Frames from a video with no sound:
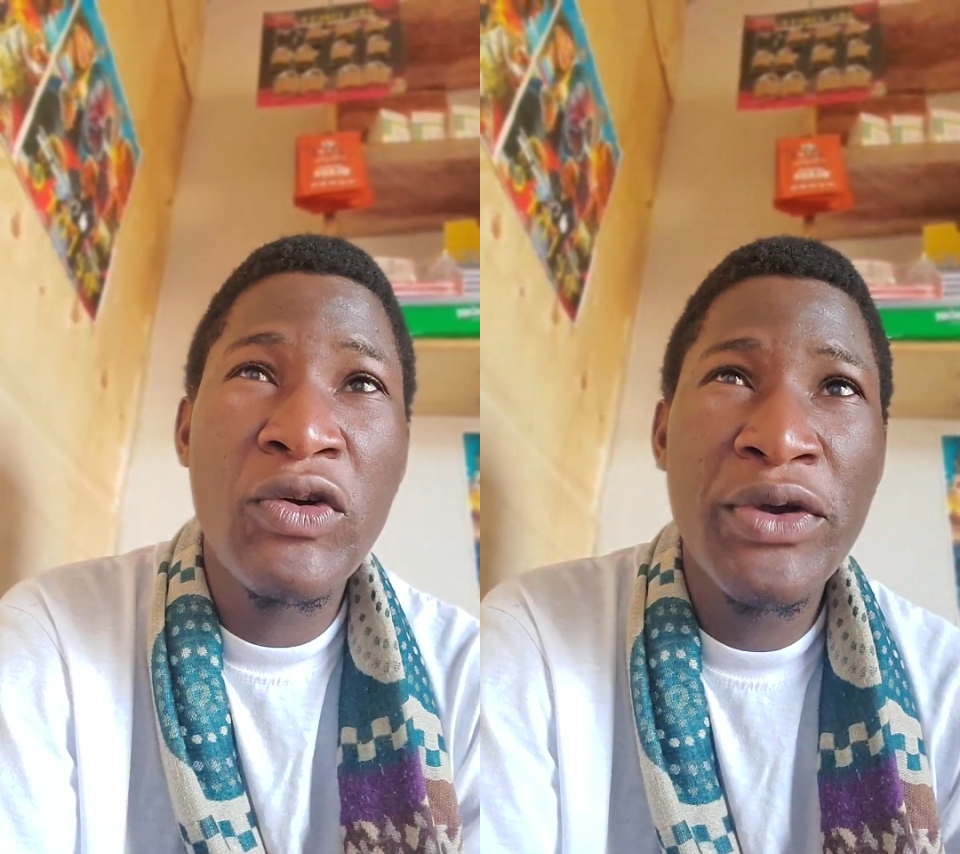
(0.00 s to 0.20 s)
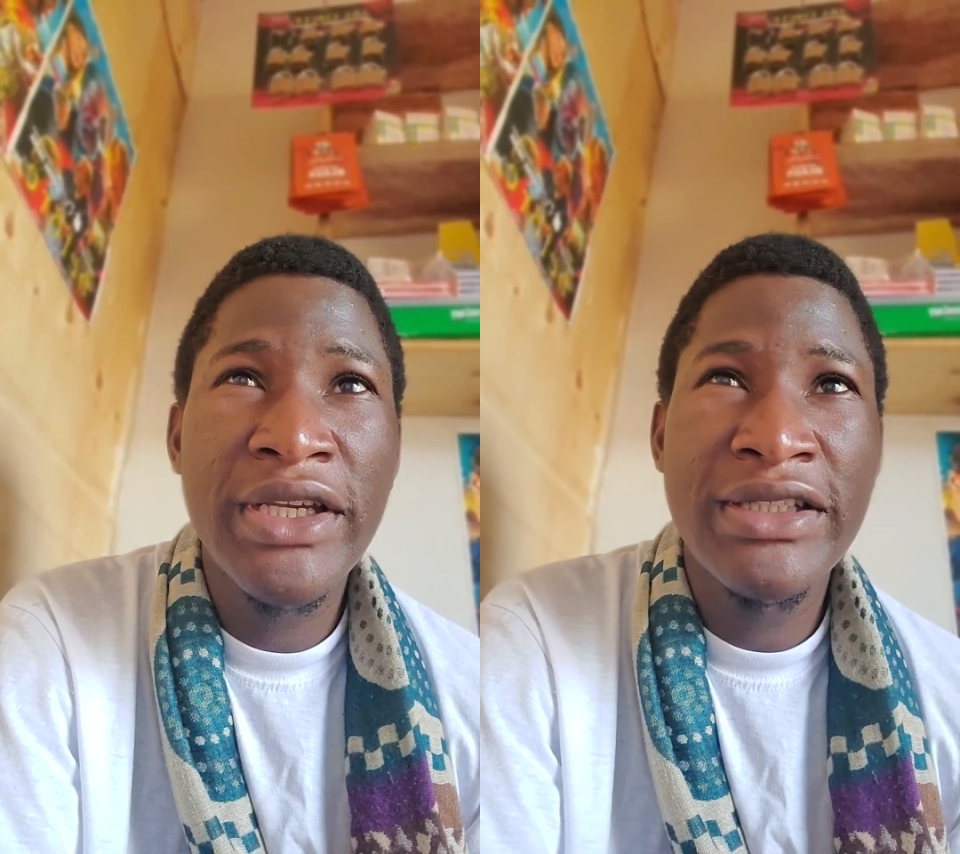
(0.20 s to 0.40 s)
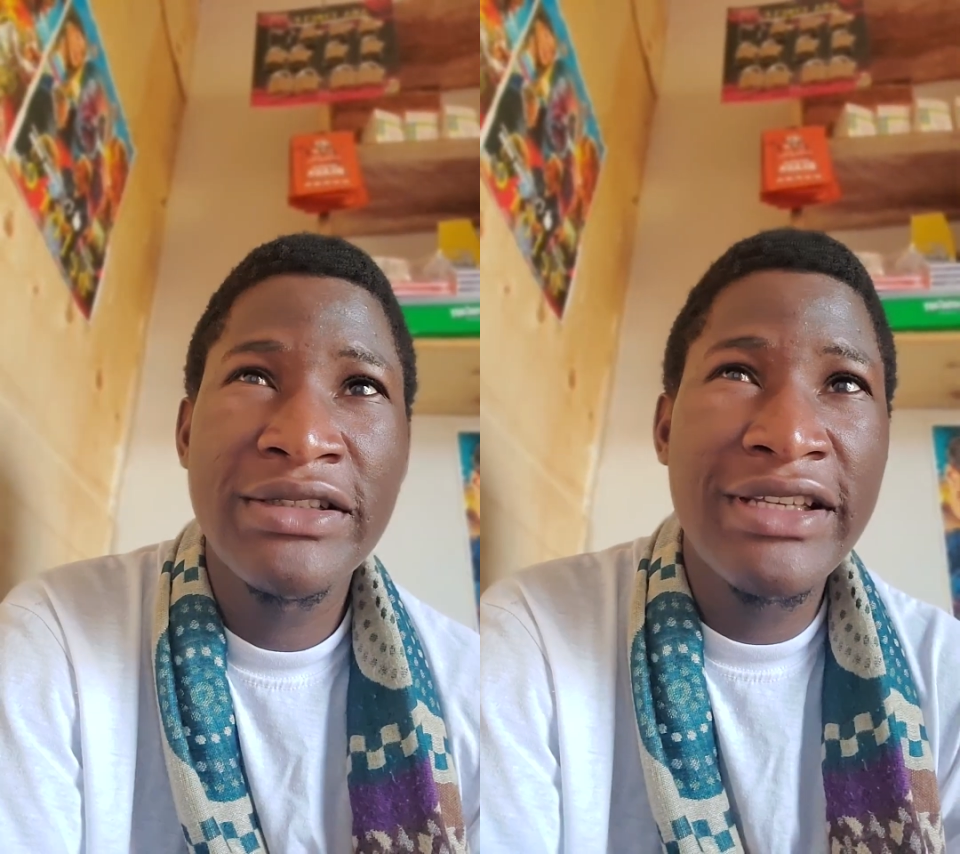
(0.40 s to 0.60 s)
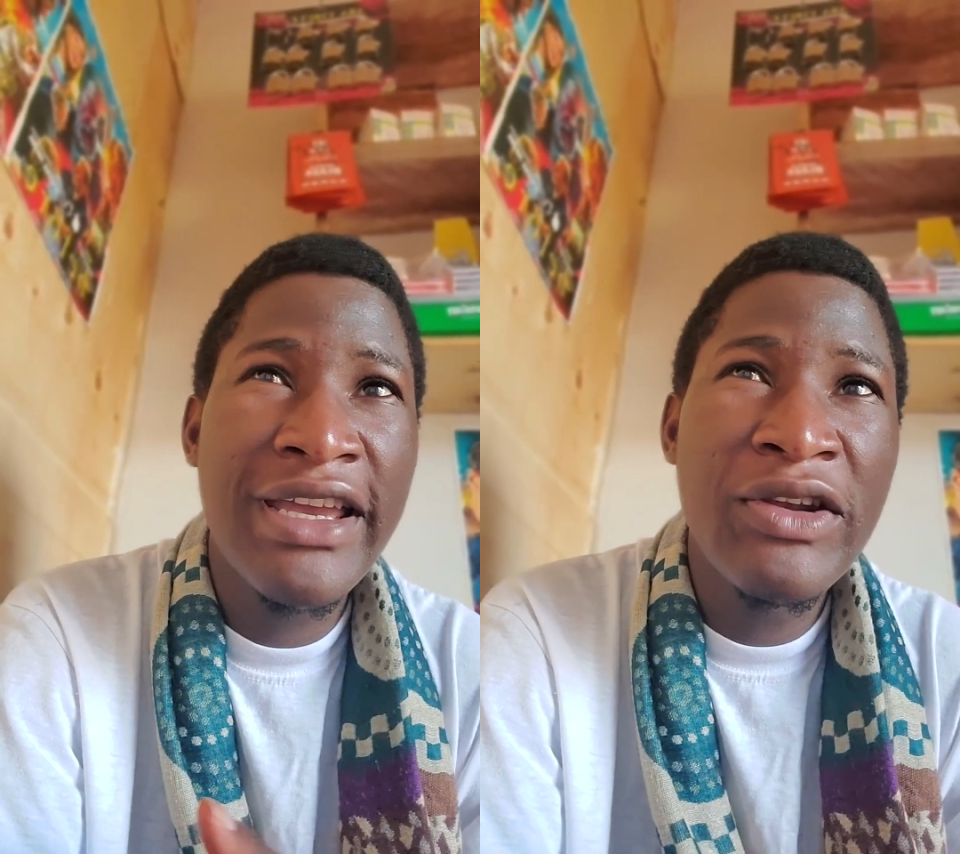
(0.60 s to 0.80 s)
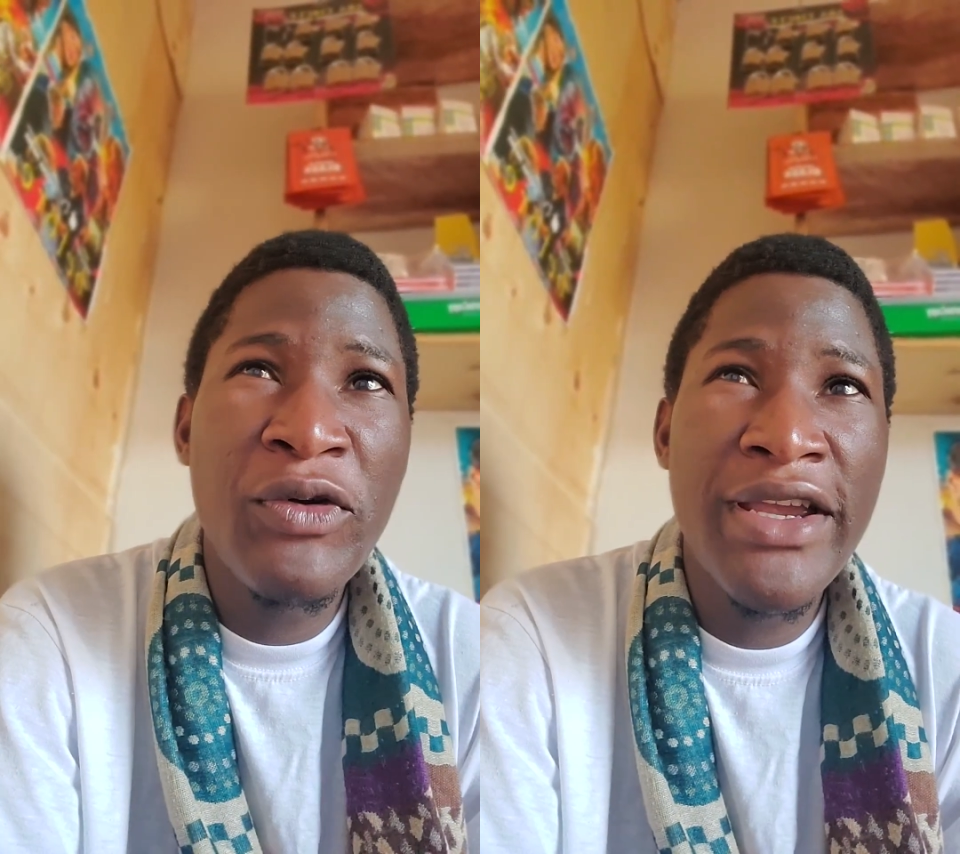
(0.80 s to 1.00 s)
going
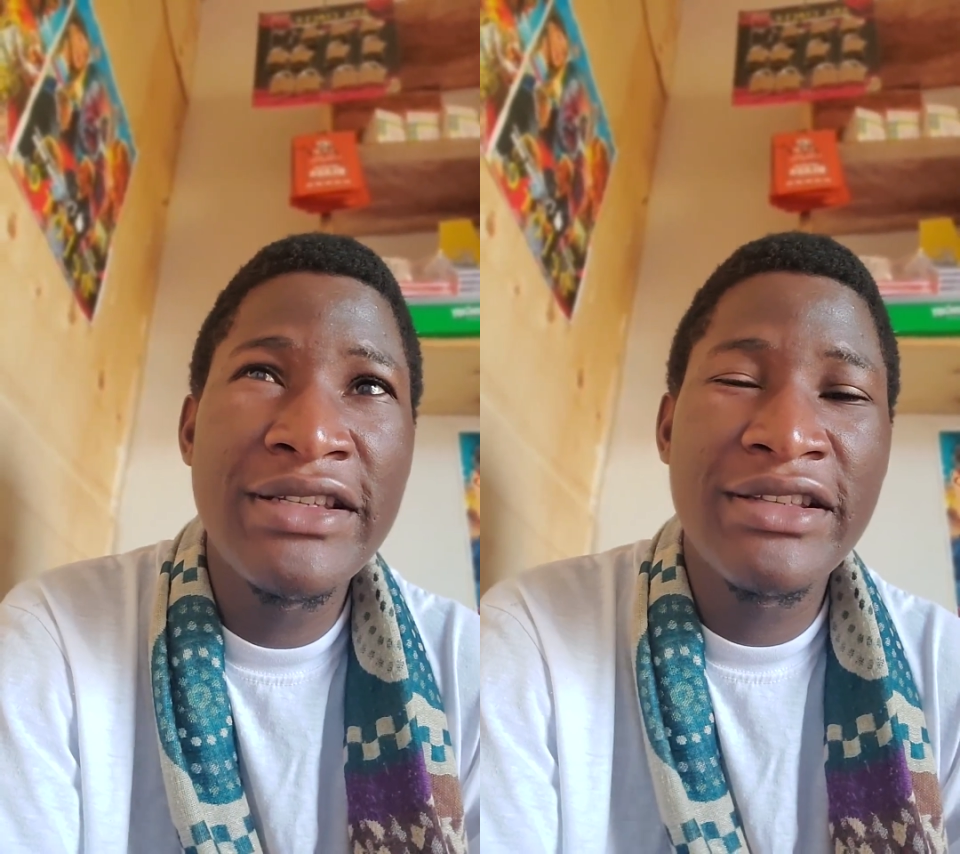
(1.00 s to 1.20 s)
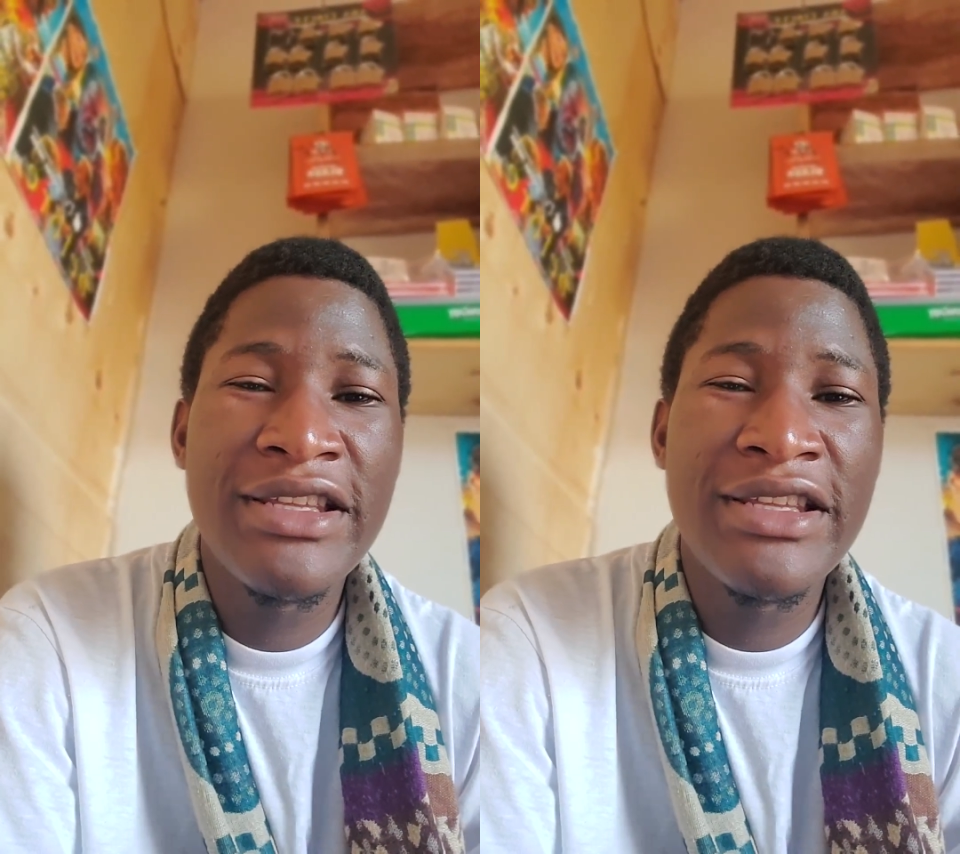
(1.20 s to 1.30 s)
sideways,